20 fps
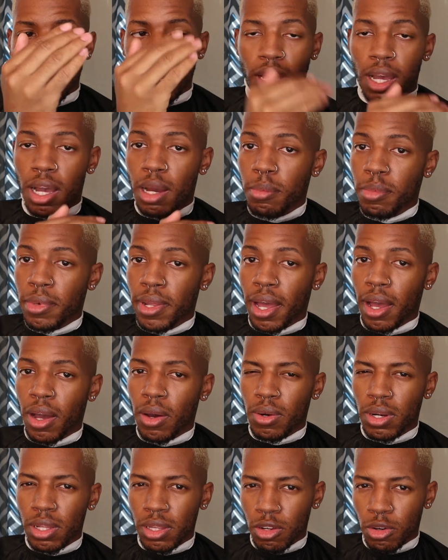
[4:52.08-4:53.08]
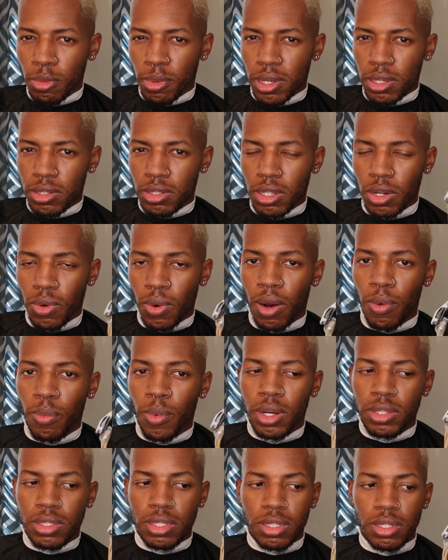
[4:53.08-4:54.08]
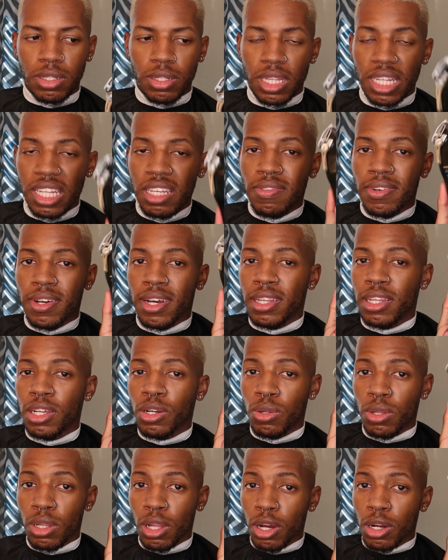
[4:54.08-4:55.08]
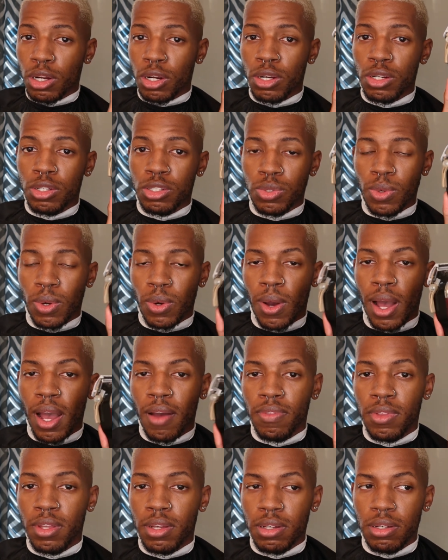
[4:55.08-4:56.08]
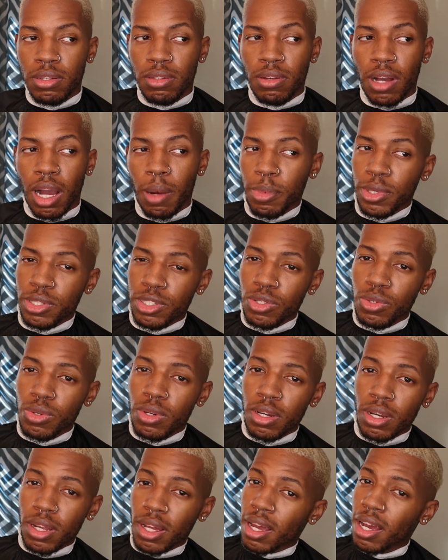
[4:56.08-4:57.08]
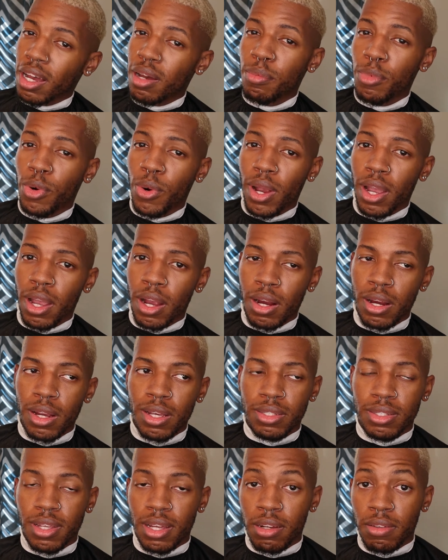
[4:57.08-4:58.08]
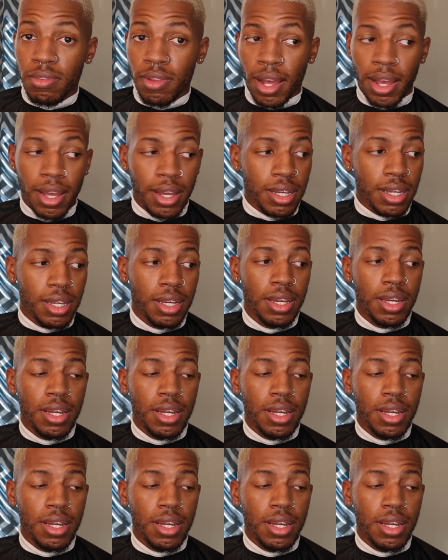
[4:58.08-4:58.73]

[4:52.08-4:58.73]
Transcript: come down a little bit. So I want to leave it a little longer so I'll have the opportunity to cut more hair instead of like